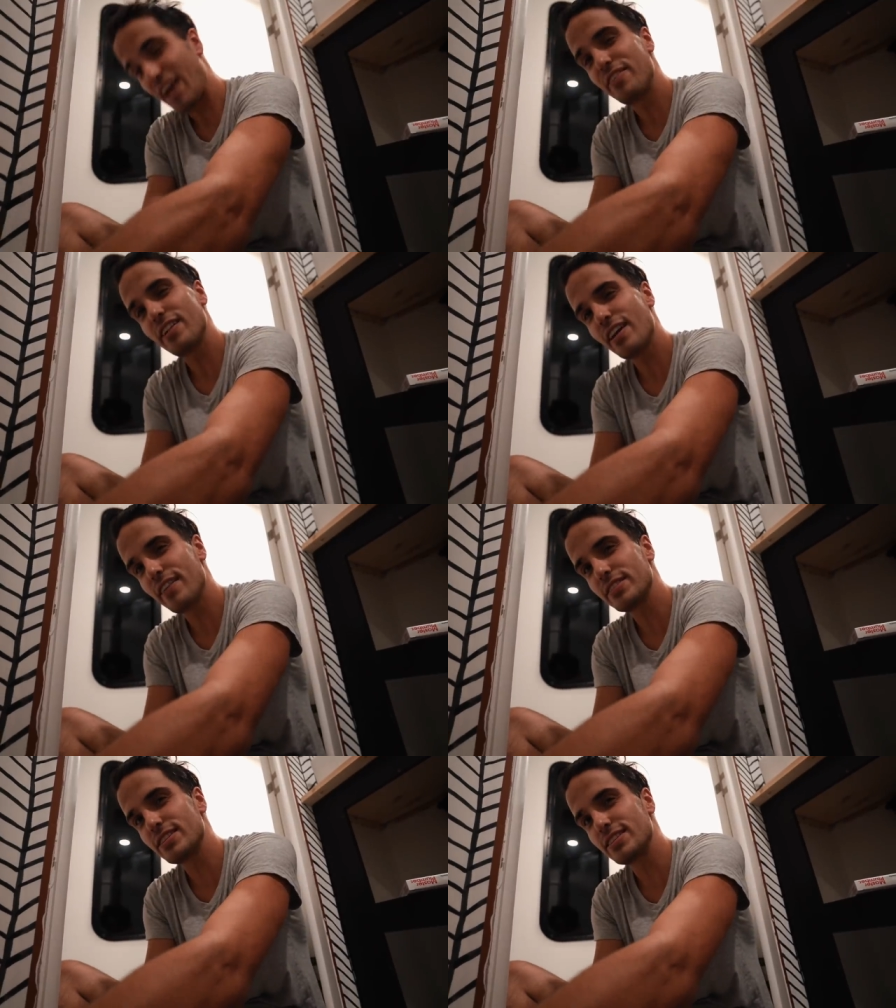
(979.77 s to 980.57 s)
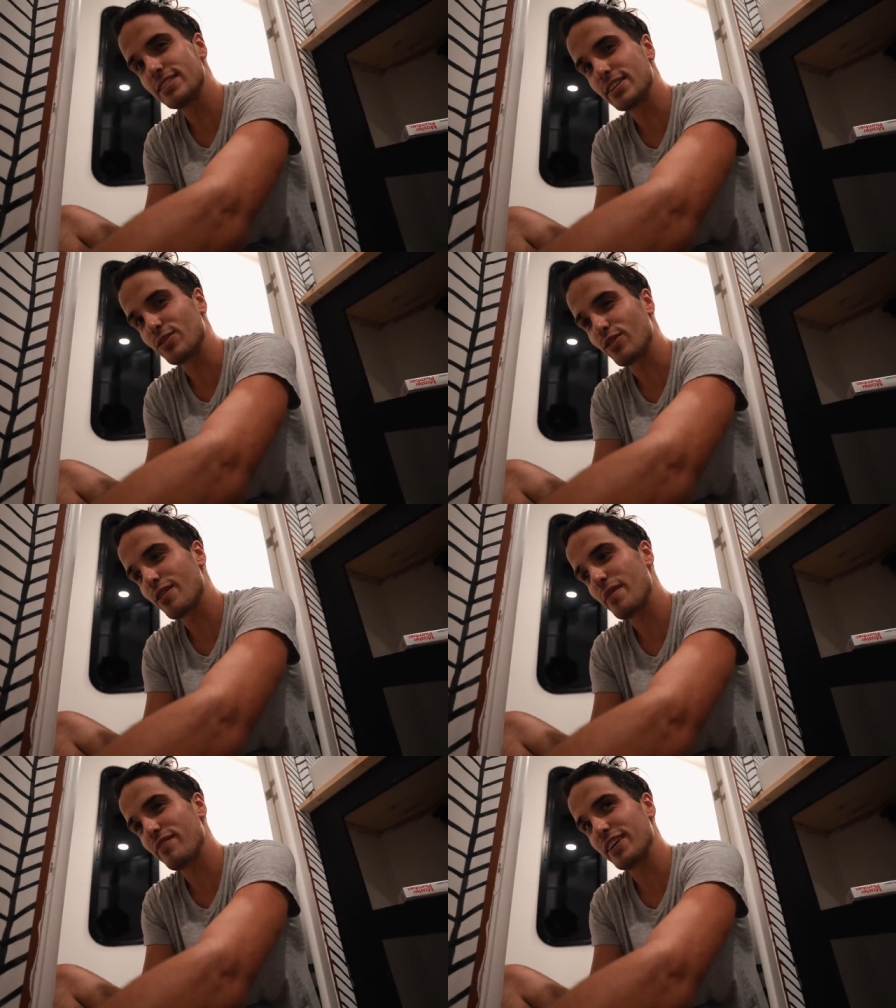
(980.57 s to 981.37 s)
feel like I have a sadistic look
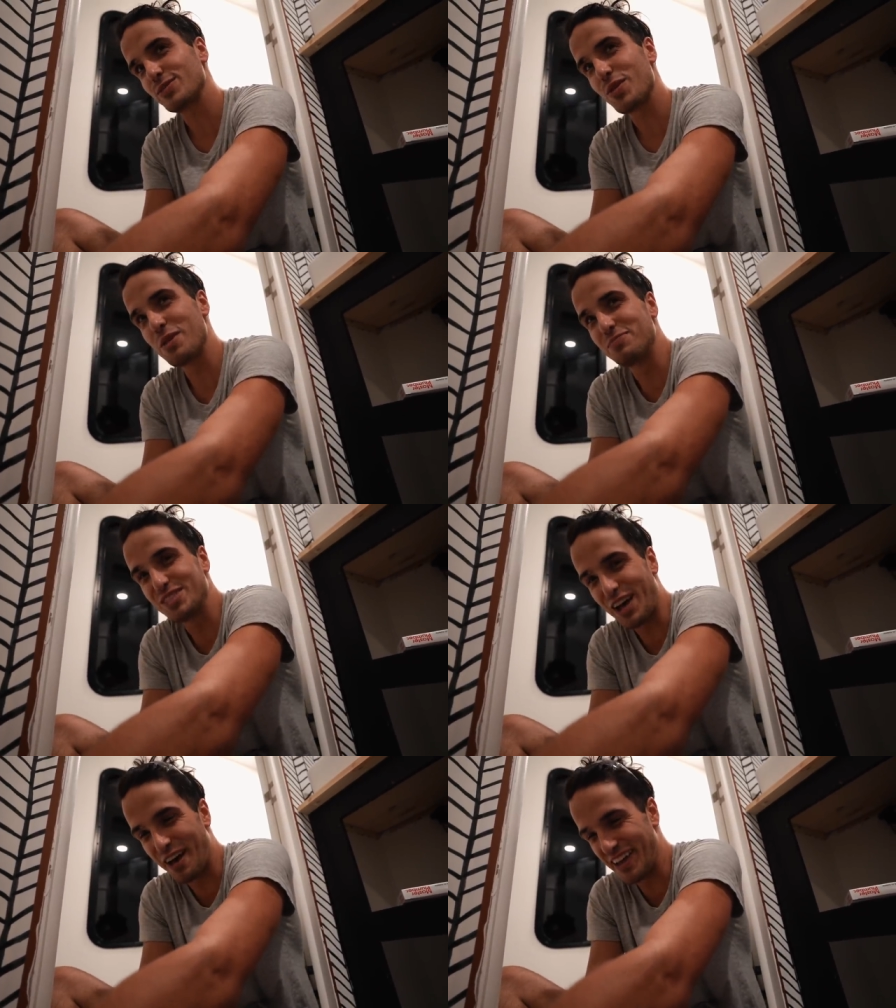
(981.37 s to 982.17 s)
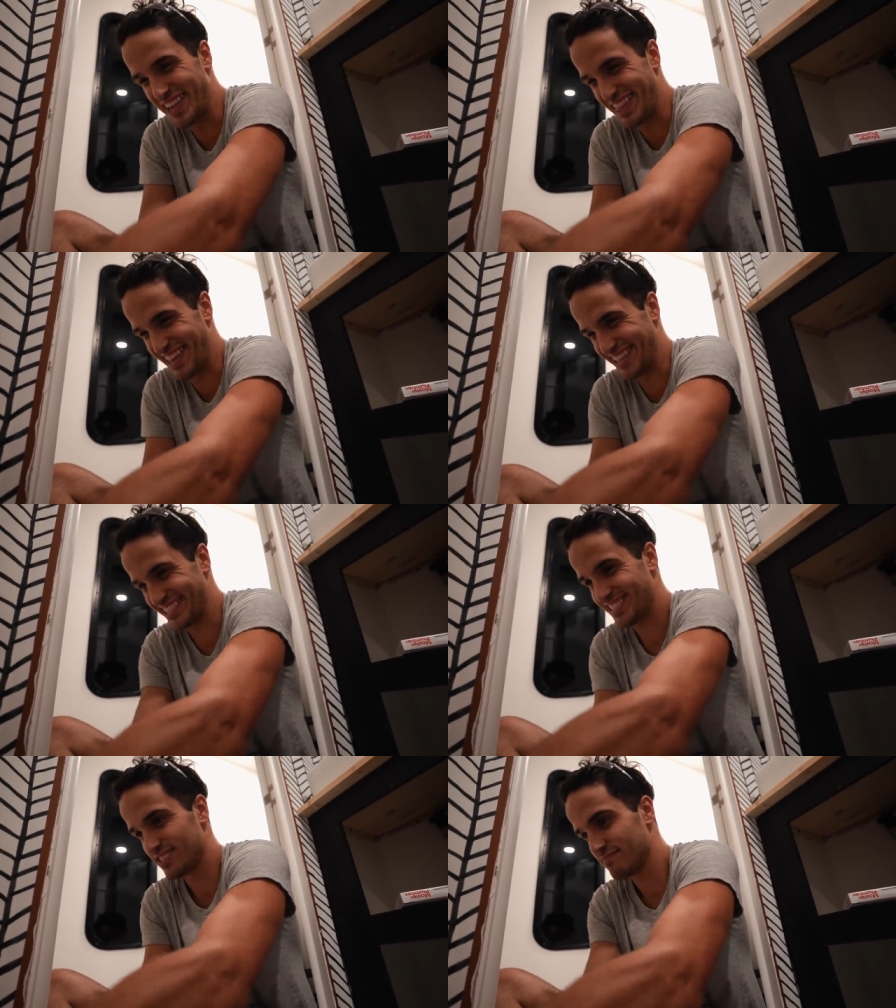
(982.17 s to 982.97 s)
on my face while I'm sawing
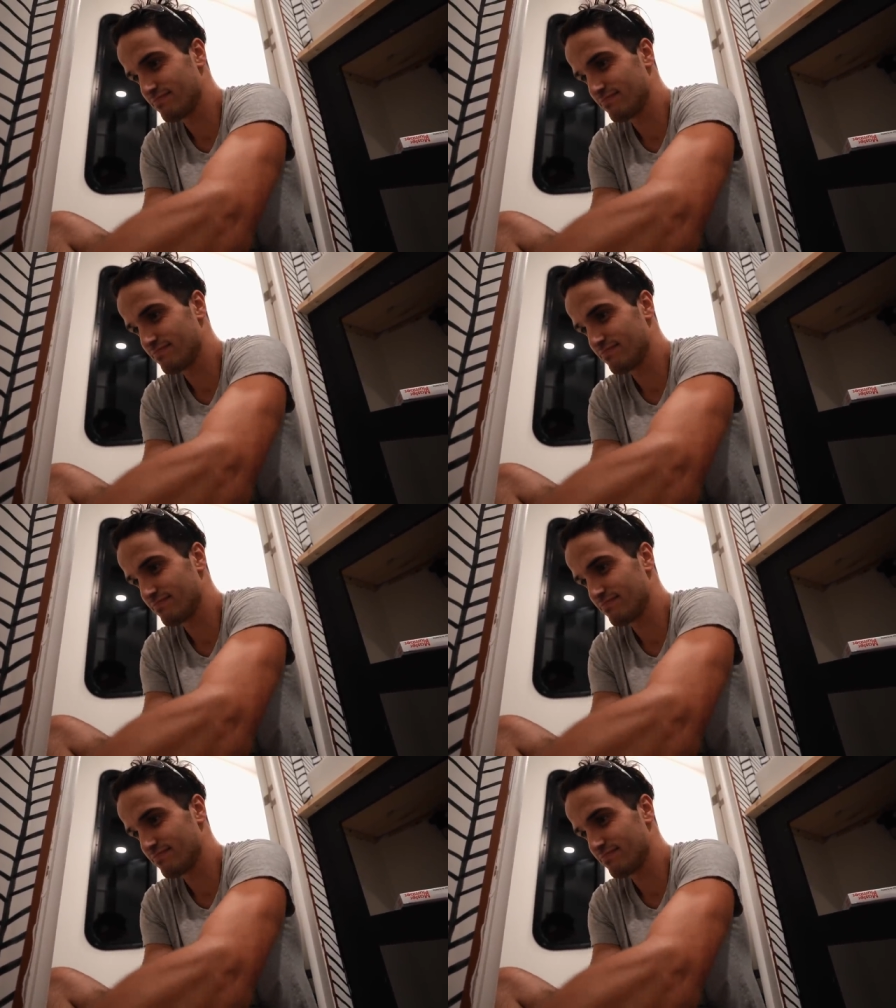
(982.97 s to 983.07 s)
this.